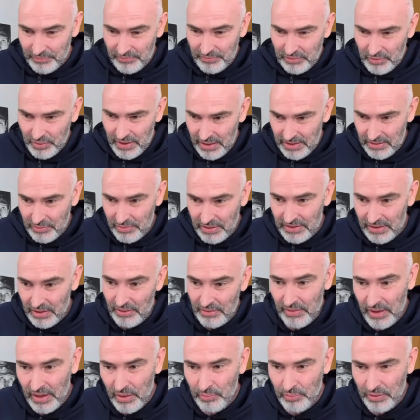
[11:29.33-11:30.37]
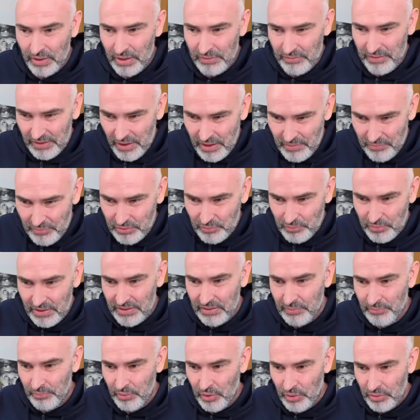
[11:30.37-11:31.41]
So as a result, I won't have time to bring
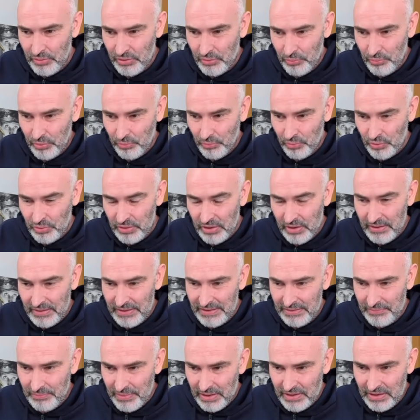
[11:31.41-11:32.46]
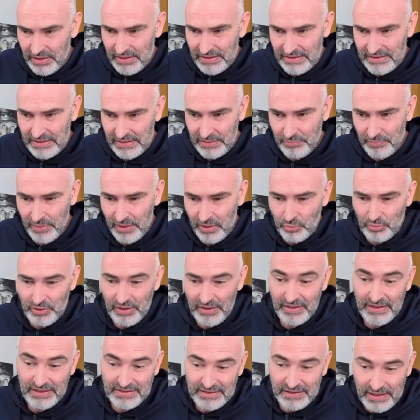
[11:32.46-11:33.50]
the pawn to promotion, especially since my
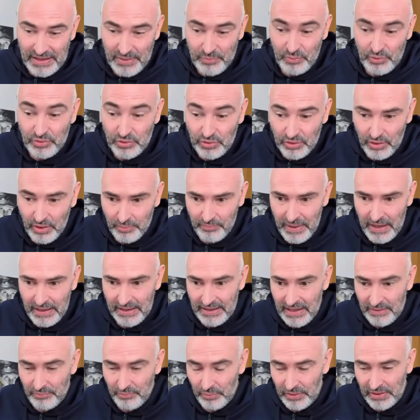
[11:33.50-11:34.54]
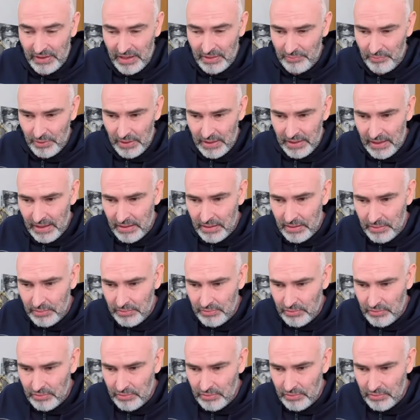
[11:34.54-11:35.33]
queen isn't able to come back and protect my king.